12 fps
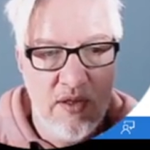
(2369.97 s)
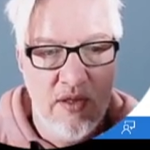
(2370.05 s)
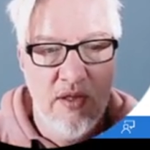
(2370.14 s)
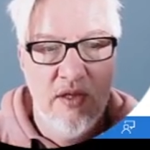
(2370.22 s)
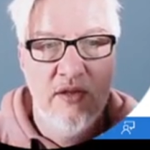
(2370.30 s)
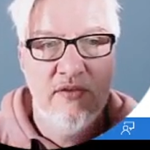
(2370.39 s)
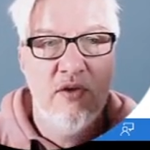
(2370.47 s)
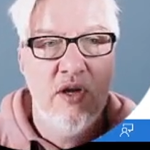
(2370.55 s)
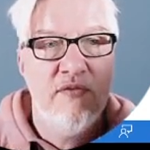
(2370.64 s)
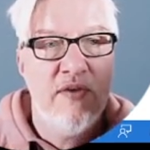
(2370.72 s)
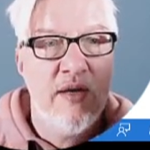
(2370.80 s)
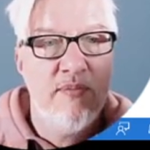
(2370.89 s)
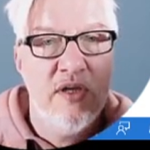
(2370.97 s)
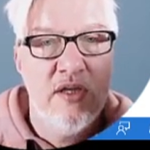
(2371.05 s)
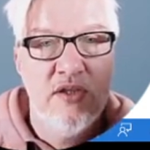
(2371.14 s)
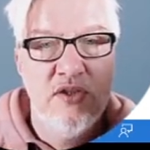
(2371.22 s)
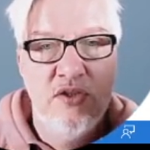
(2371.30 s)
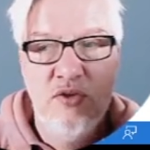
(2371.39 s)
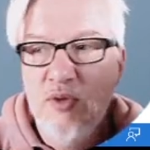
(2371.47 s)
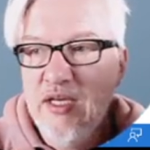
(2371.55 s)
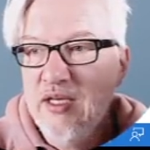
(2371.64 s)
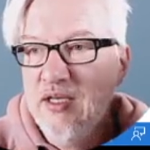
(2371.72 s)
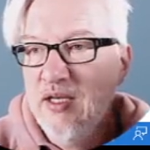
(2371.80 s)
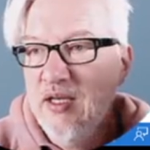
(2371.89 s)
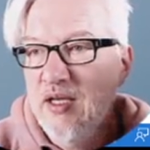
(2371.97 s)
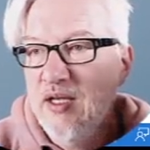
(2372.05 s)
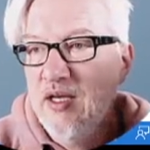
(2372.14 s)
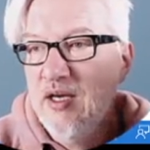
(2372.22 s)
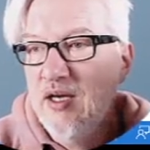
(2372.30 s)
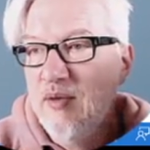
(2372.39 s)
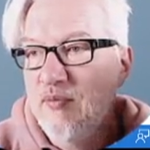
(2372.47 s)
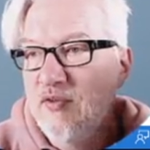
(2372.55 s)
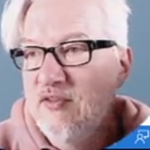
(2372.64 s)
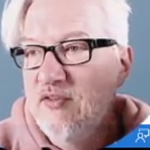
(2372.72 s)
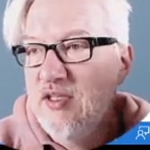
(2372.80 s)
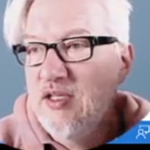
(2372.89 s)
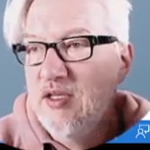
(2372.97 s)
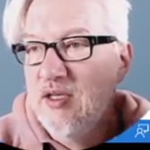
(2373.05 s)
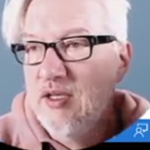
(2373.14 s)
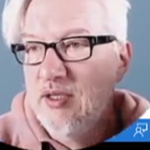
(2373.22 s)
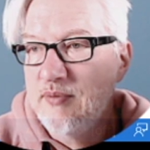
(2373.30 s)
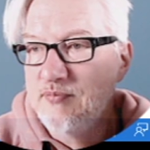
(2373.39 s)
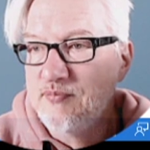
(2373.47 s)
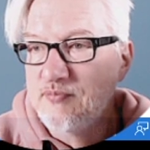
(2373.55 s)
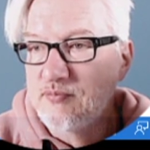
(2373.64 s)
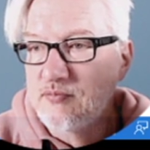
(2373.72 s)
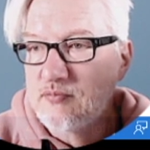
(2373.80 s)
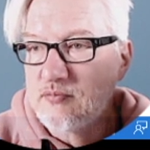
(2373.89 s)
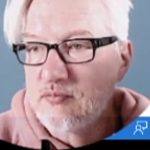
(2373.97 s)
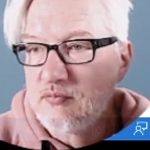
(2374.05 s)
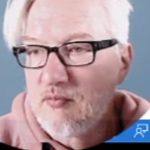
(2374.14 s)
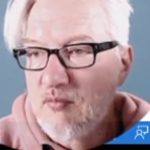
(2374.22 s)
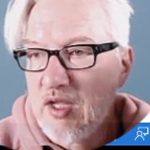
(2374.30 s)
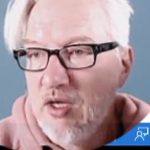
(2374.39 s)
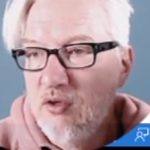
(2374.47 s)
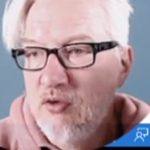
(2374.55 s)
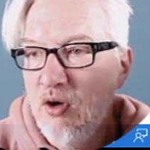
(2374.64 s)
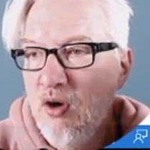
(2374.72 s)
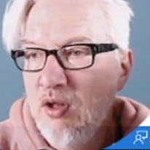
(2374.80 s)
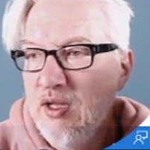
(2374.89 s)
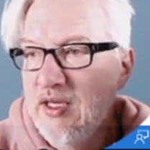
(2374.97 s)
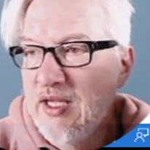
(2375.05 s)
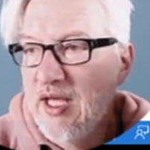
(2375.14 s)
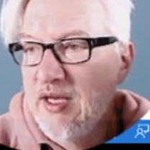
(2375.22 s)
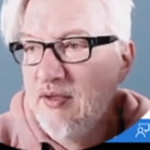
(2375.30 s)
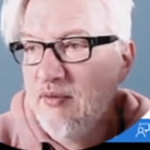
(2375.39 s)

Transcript: So if I'm doing um, the um, curl again,